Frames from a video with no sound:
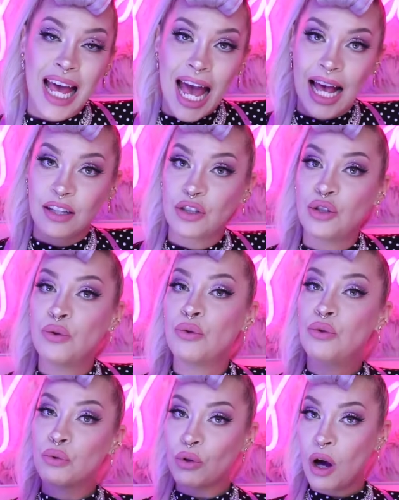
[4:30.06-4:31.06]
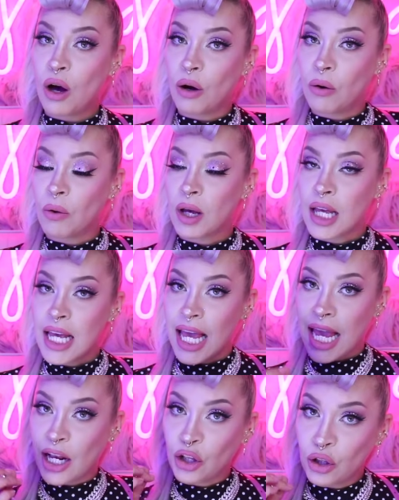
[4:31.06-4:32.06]
As you grow
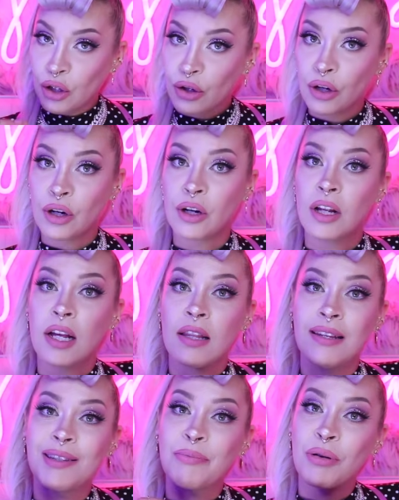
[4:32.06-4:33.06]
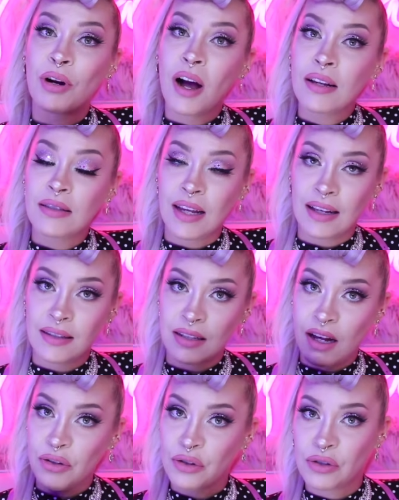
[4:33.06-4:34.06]
and learn this process and
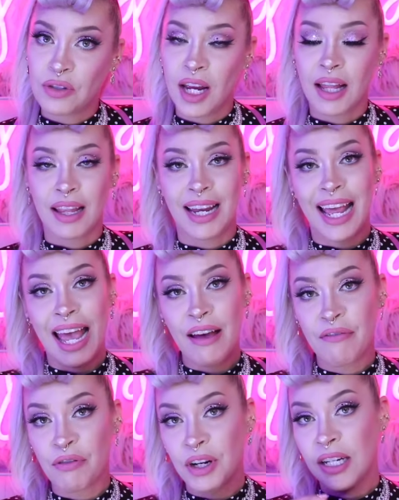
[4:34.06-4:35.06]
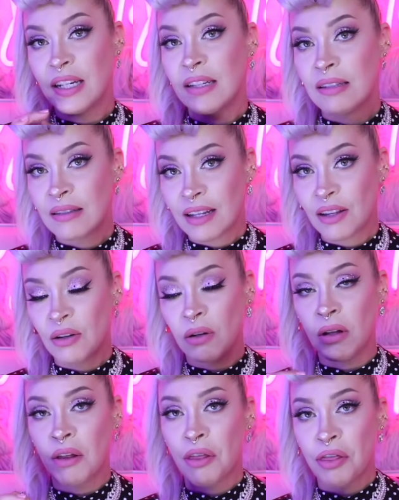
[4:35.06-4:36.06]
understand that every
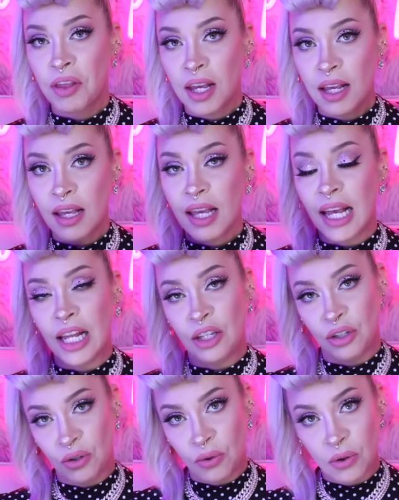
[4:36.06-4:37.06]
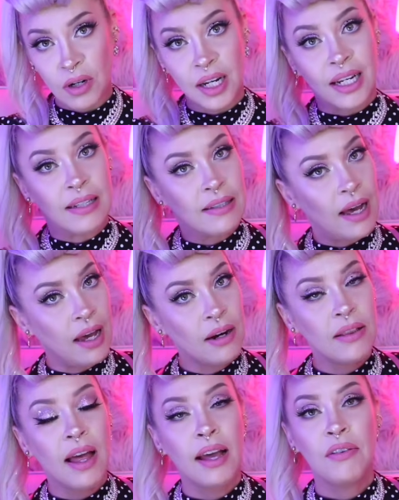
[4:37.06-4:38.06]
single thing in your
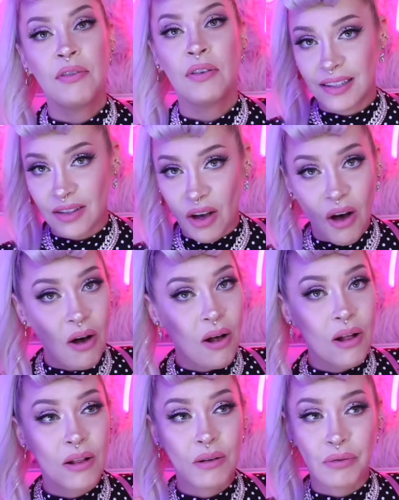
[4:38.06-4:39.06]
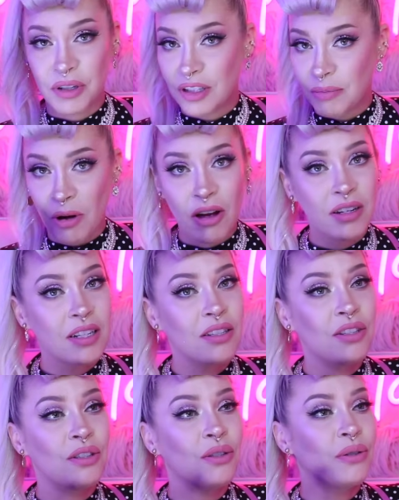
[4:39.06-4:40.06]
entire life is all responding
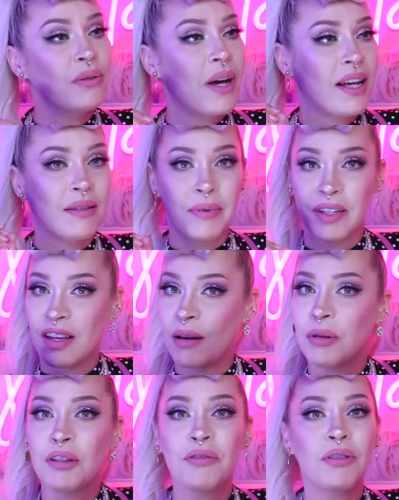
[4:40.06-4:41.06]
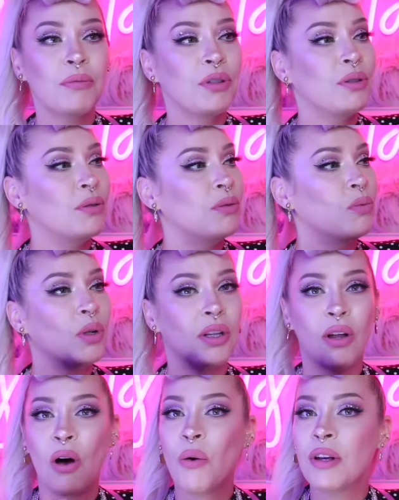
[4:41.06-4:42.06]
to you, has been coming from you,
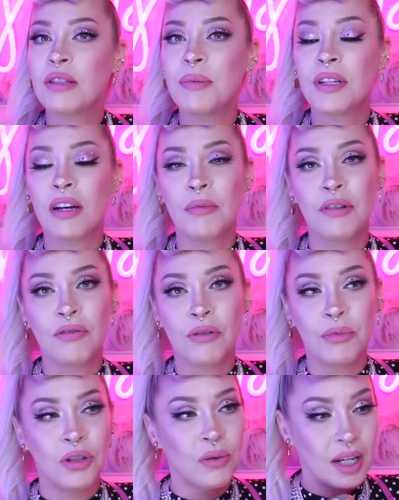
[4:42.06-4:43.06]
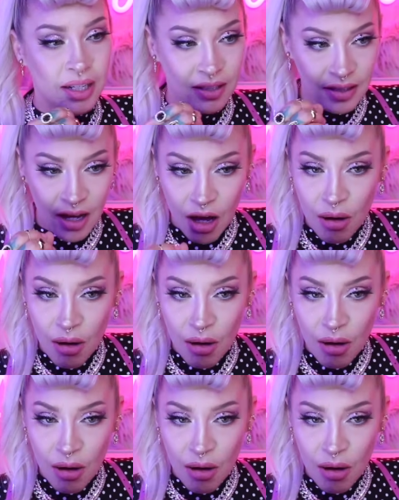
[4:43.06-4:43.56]
will always be coming from you, and is